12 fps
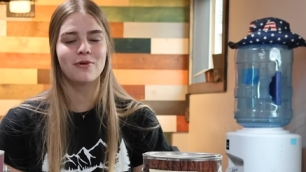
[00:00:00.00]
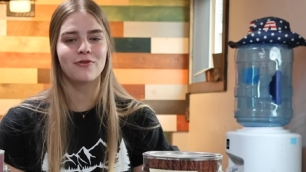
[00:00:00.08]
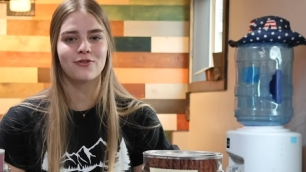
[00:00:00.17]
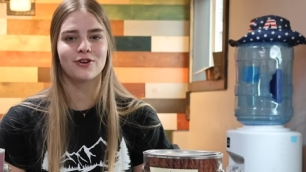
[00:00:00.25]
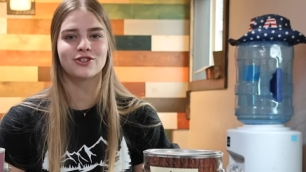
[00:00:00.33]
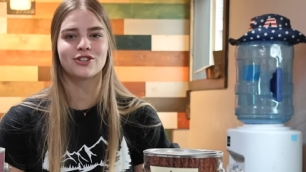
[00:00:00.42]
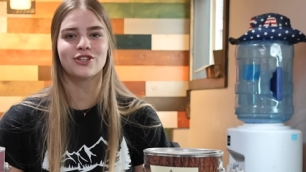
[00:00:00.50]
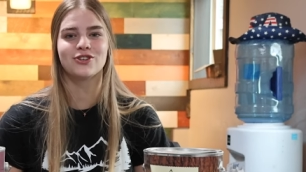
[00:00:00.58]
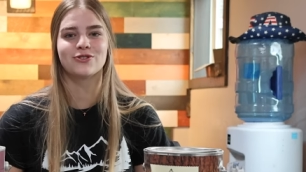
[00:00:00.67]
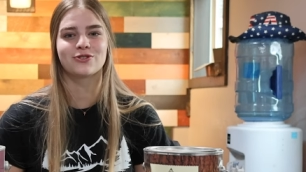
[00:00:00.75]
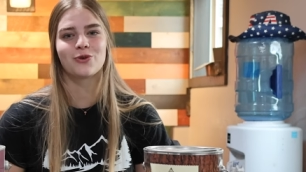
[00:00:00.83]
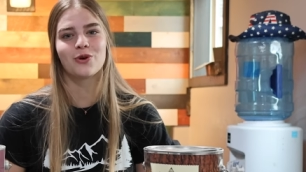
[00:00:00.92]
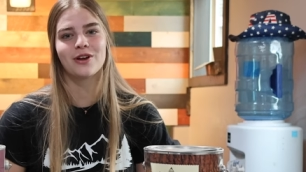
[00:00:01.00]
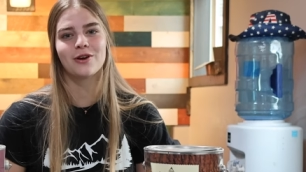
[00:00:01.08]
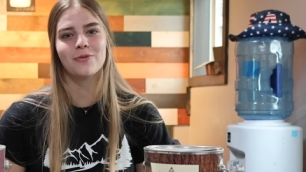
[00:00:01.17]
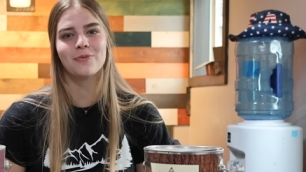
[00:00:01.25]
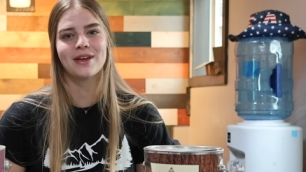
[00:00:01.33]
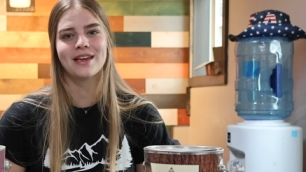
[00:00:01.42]
prefer to use
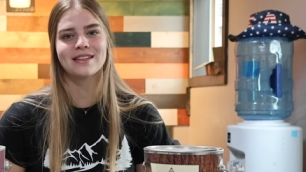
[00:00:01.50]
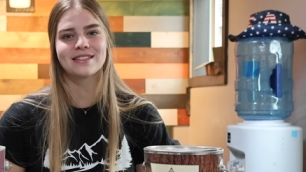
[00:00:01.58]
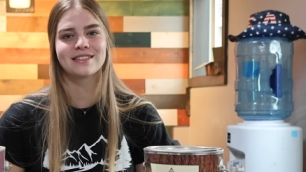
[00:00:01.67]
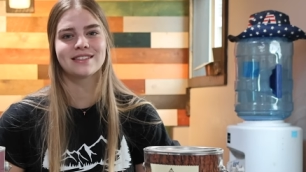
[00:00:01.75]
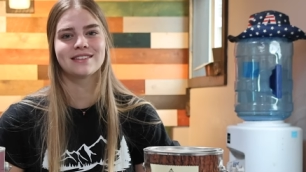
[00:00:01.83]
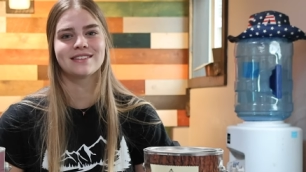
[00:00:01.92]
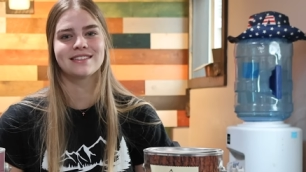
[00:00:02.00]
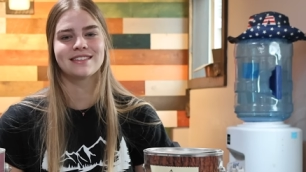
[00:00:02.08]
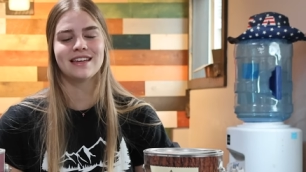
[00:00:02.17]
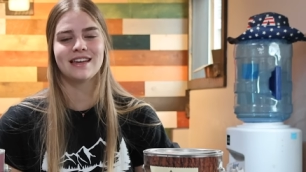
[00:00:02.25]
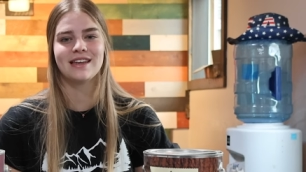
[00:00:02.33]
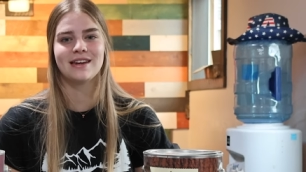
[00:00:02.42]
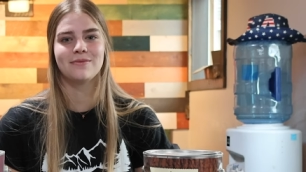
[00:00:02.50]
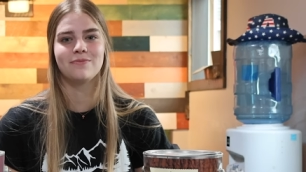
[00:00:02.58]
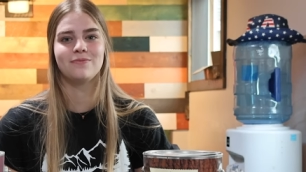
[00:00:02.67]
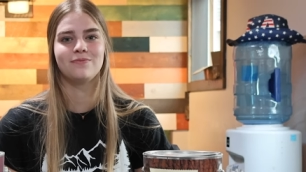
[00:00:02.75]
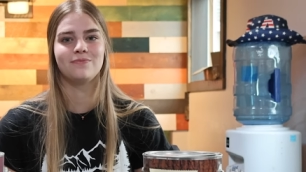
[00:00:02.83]
oil-based stained